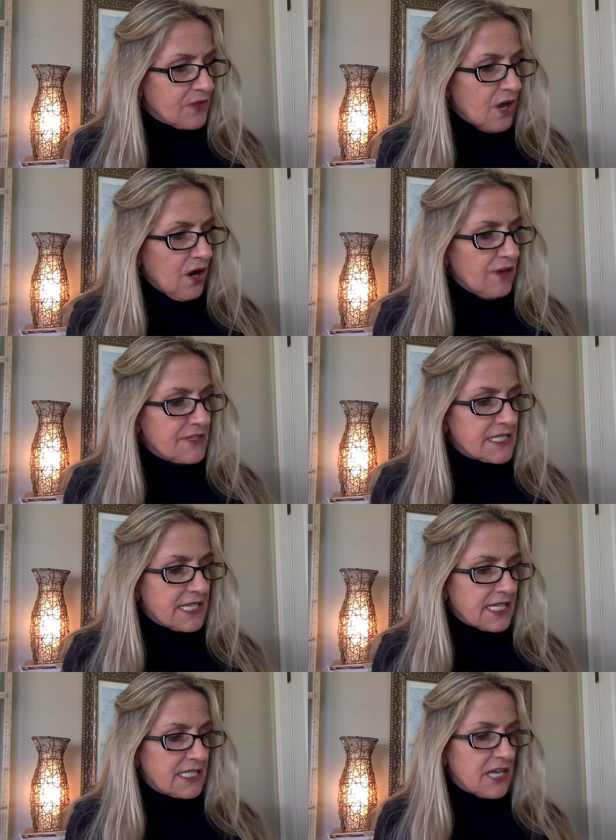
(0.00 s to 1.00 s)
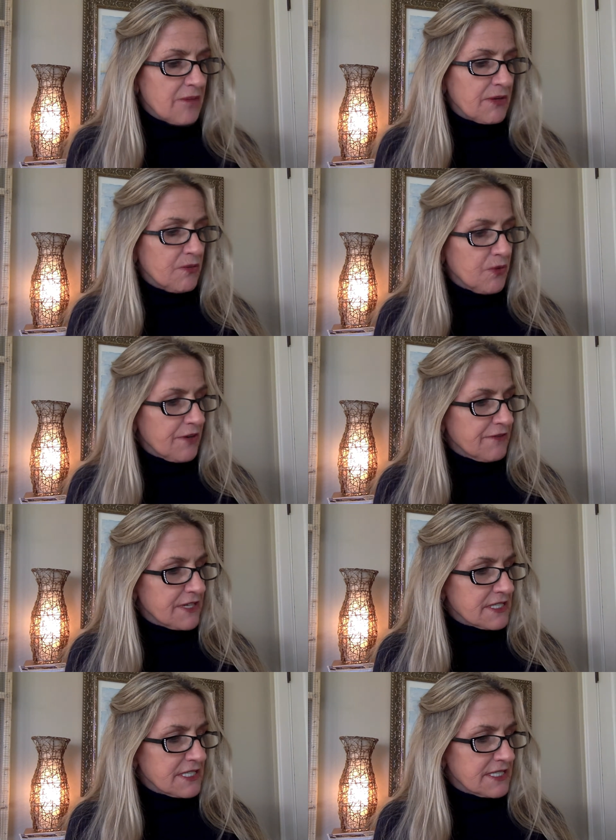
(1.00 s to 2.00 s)
All this economic
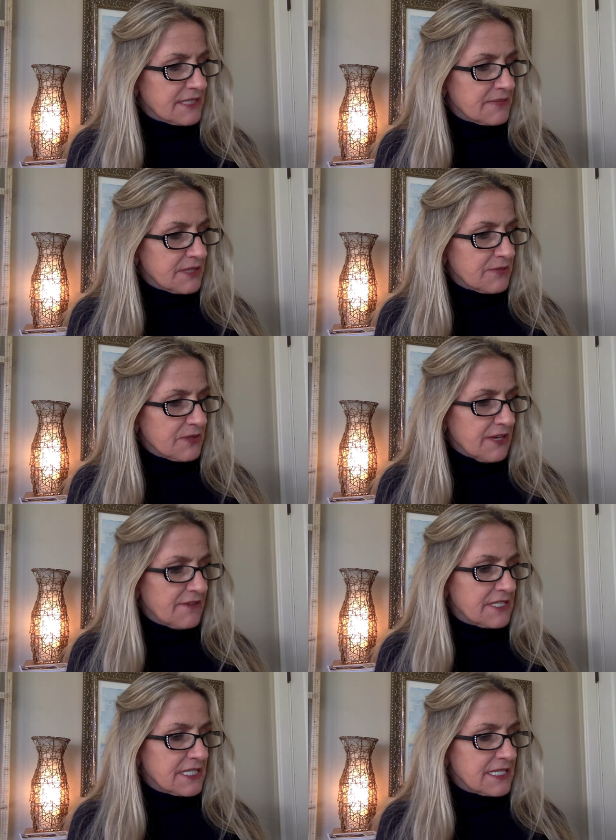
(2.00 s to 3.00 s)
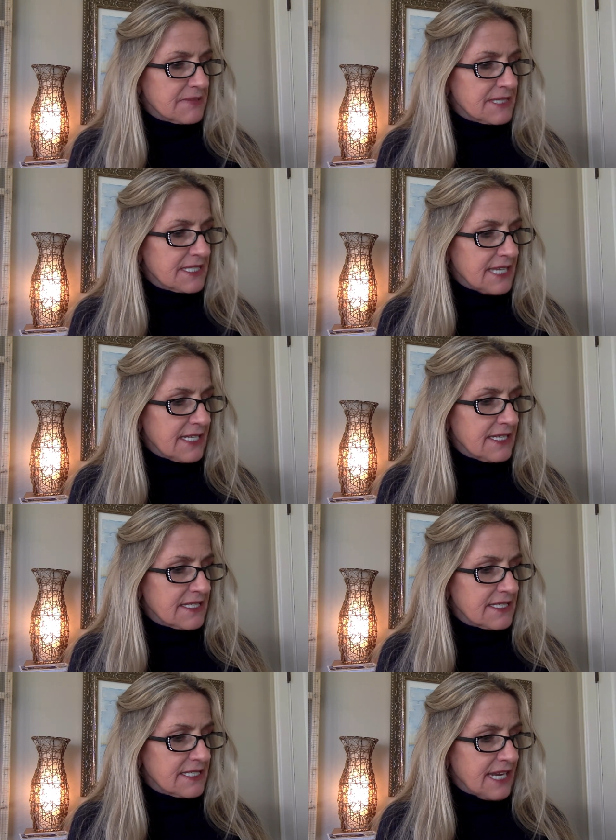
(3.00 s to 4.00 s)
warfare since September 11th has been setting the
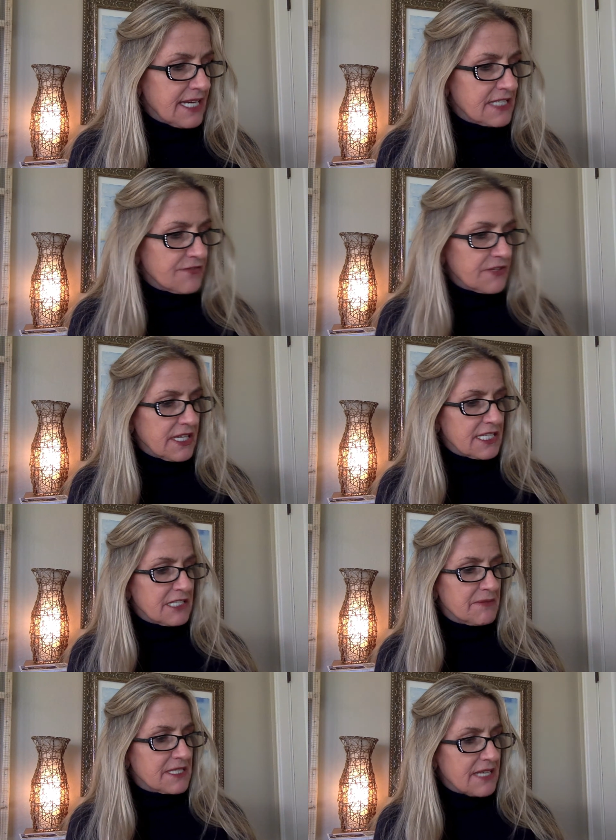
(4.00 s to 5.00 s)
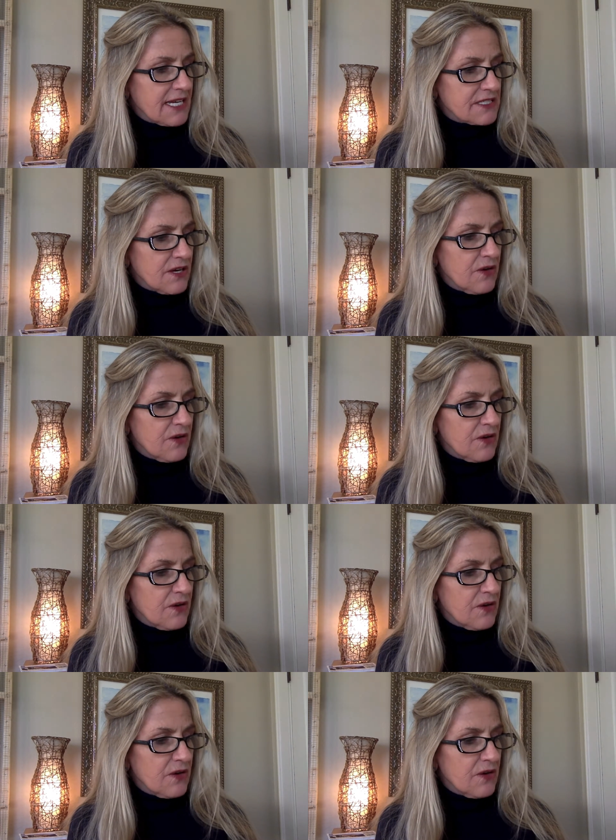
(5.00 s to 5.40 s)
stage for the anti-Messiah's